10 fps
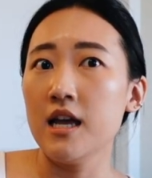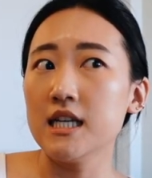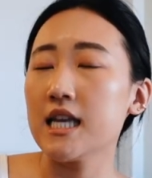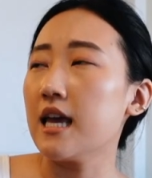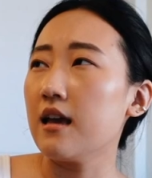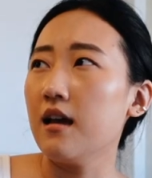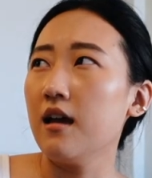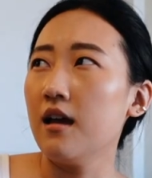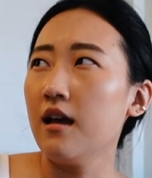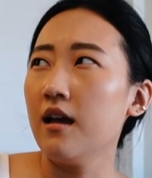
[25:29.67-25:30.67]
It's like
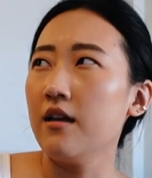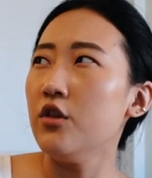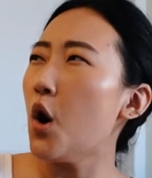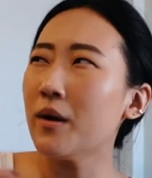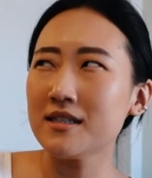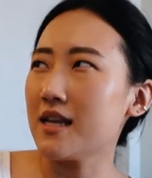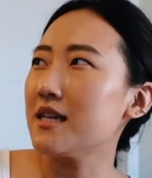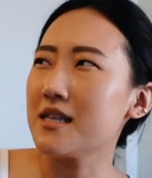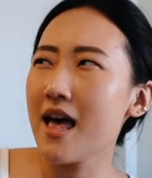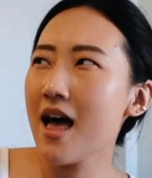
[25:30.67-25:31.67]
no one
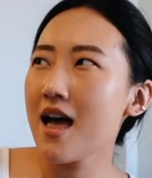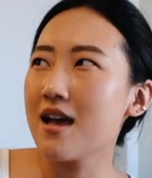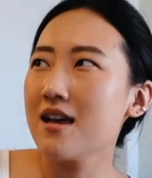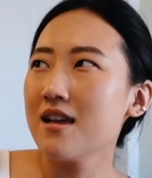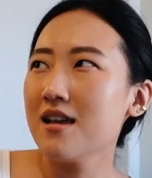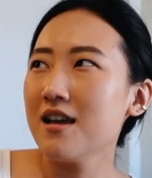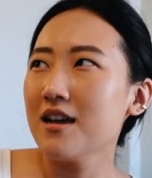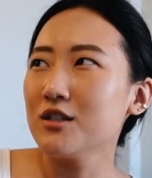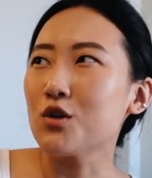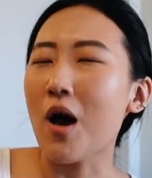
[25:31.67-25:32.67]
says that.
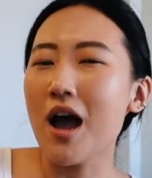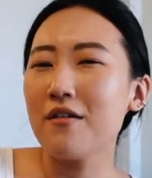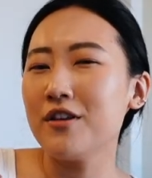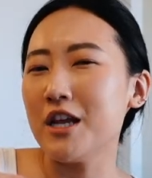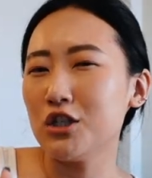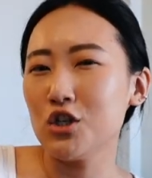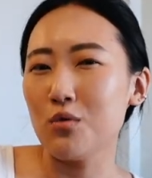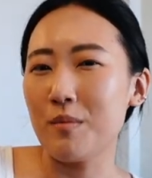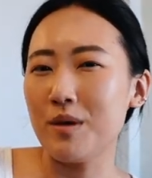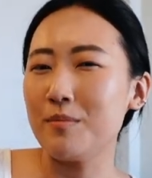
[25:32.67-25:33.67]
So I have an issue
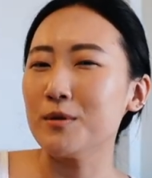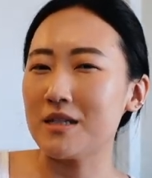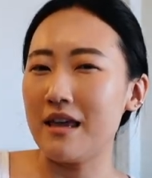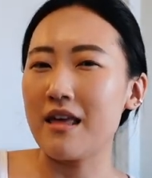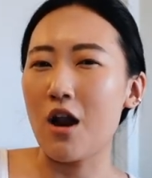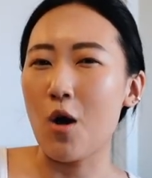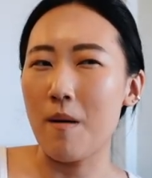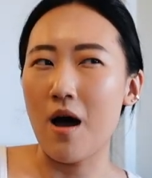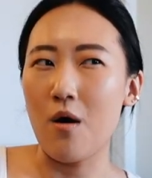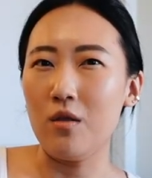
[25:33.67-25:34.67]
when people say that
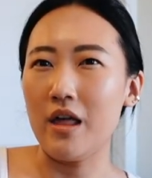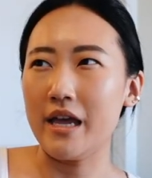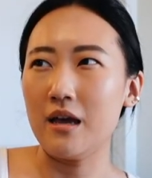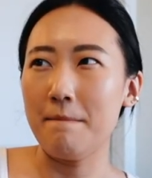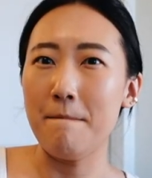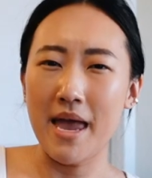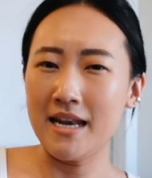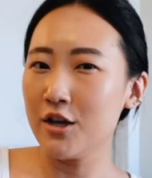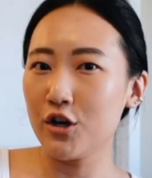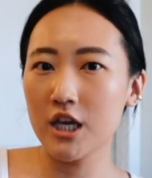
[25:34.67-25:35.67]
about like
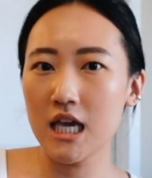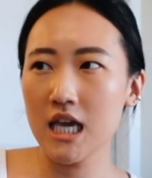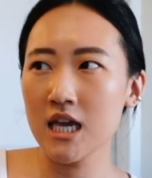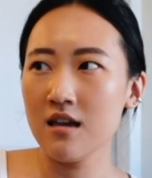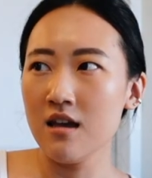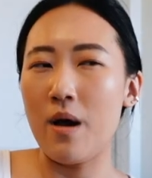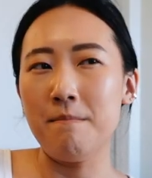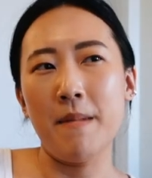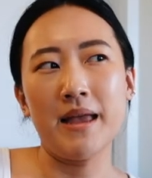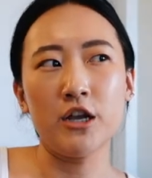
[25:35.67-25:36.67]
men cooking.
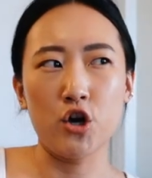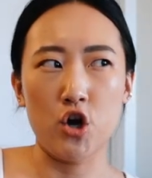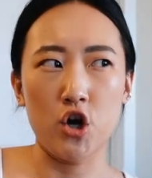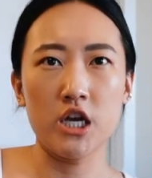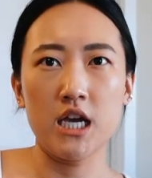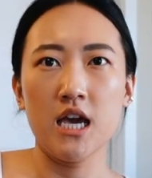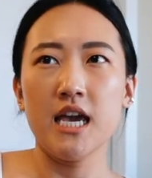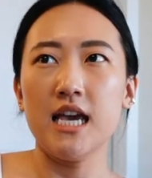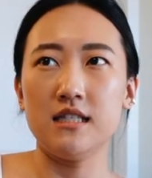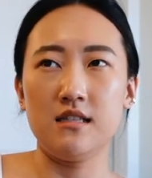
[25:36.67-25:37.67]
When men cook,
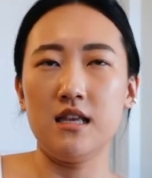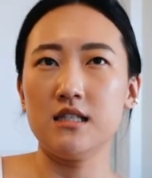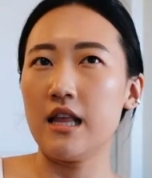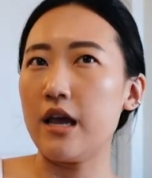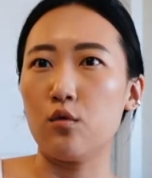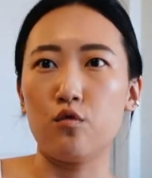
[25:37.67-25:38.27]
it's this like